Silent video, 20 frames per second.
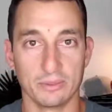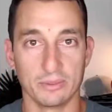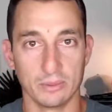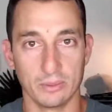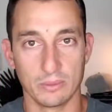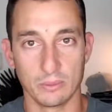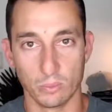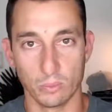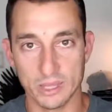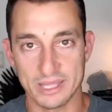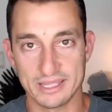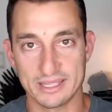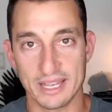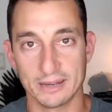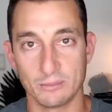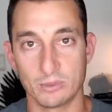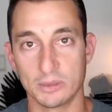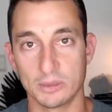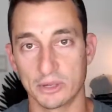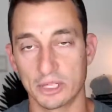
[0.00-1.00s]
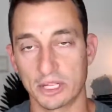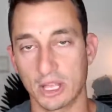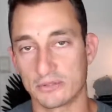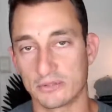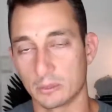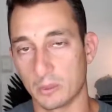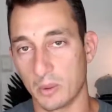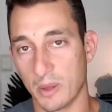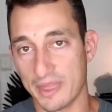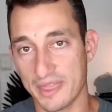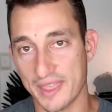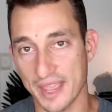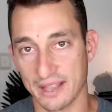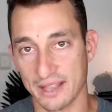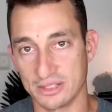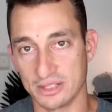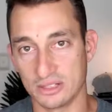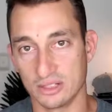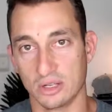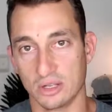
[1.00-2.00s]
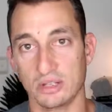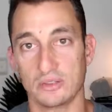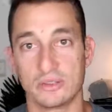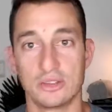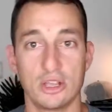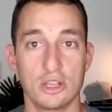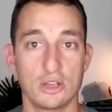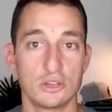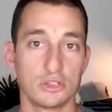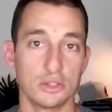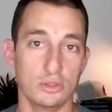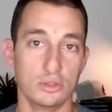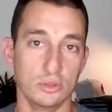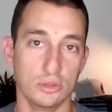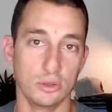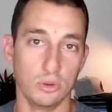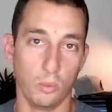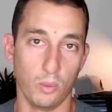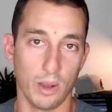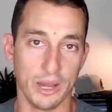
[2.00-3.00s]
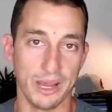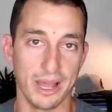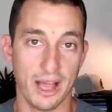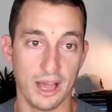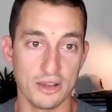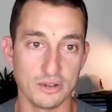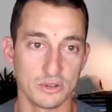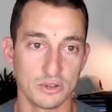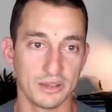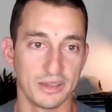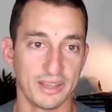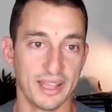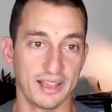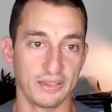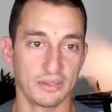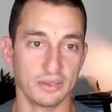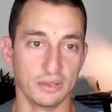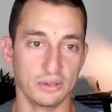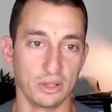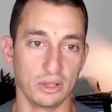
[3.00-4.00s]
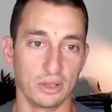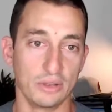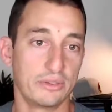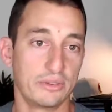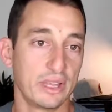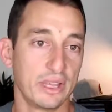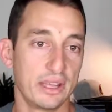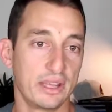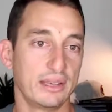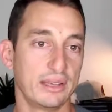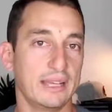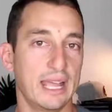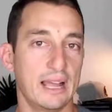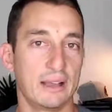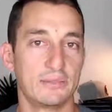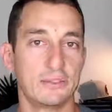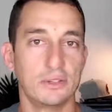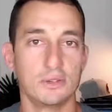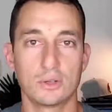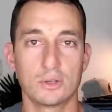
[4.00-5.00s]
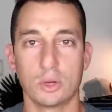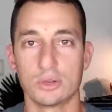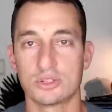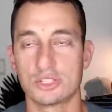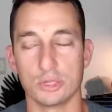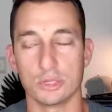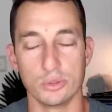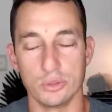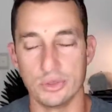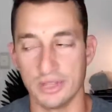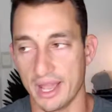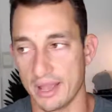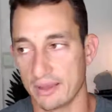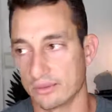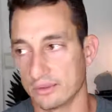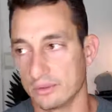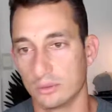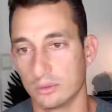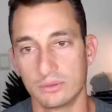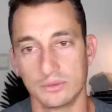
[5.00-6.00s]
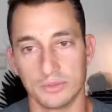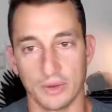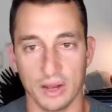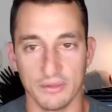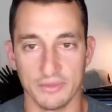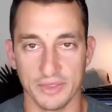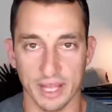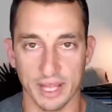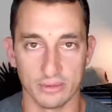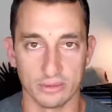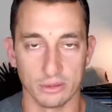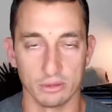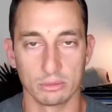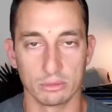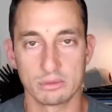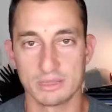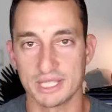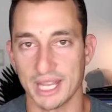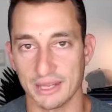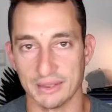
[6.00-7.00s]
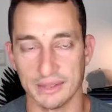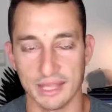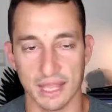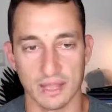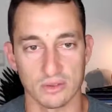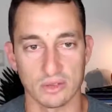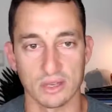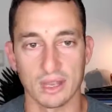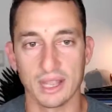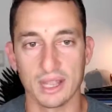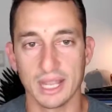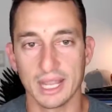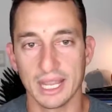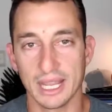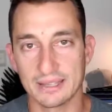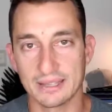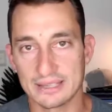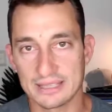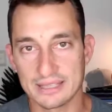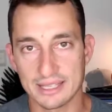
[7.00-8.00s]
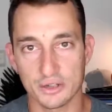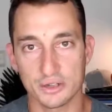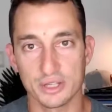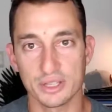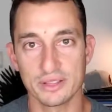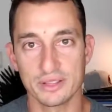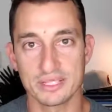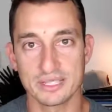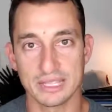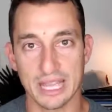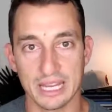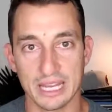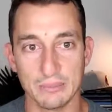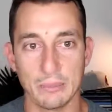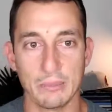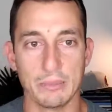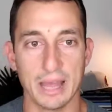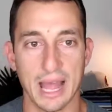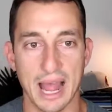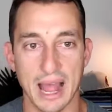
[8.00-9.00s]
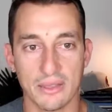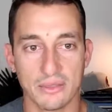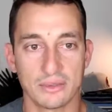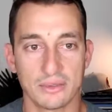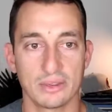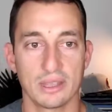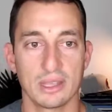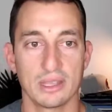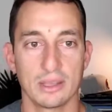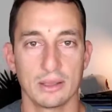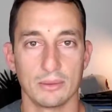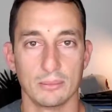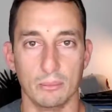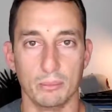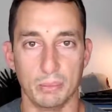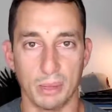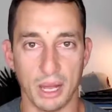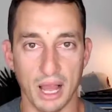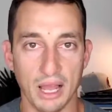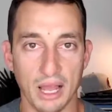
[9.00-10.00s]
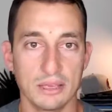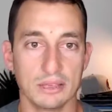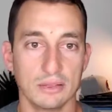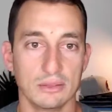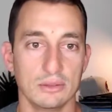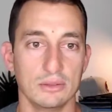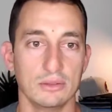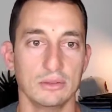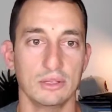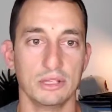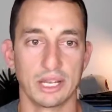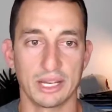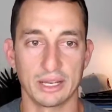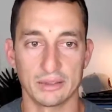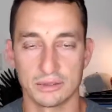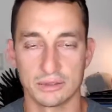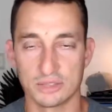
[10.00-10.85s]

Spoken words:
We said we want to go from $1,000 to $100,000. Now, if you've got 2,000 or 5,000 or 10,000, it's essentially the same maths, but you're going to